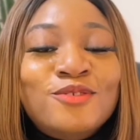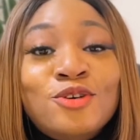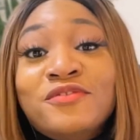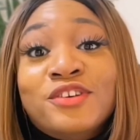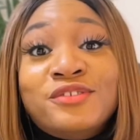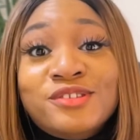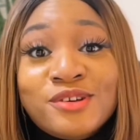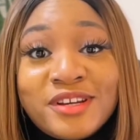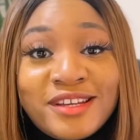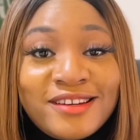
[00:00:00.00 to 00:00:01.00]
Or if you're
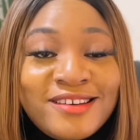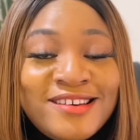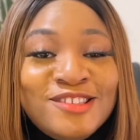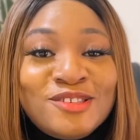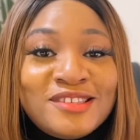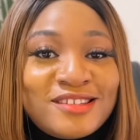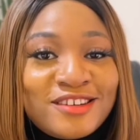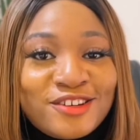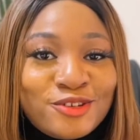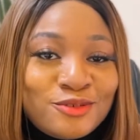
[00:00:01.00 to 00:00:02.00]
returning to this
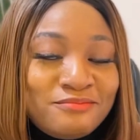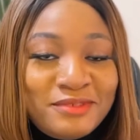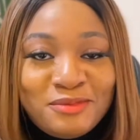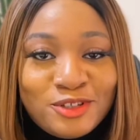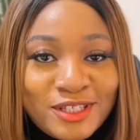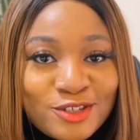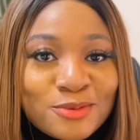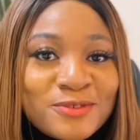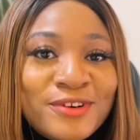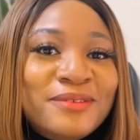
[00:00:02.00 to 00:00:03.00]
channel, maybe not a
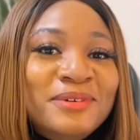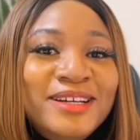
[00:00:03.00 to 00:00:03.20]
subscriber,